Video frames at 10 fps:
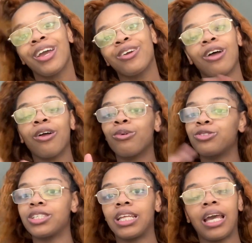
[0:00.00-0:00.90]
You know, I don't want you
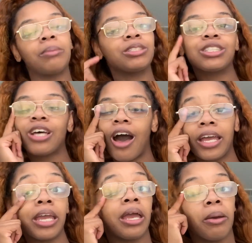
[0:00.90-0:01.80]
to think I'm just
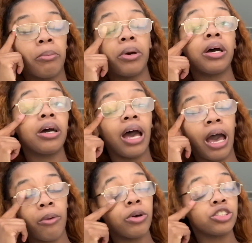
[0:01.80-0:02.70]
talking, but I
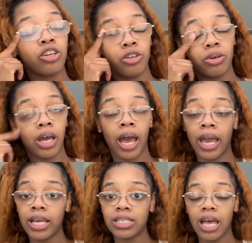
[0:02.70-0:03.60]
will show you
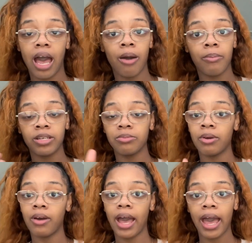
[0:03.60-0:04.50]
guys how much
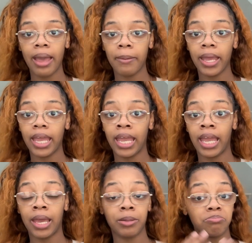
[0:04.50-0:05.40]
milk I make
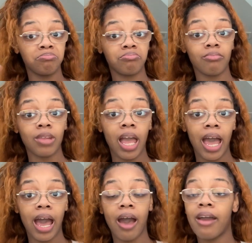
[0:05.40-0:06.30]
and
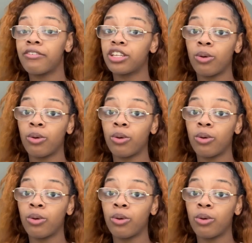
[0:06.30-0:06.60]
how everything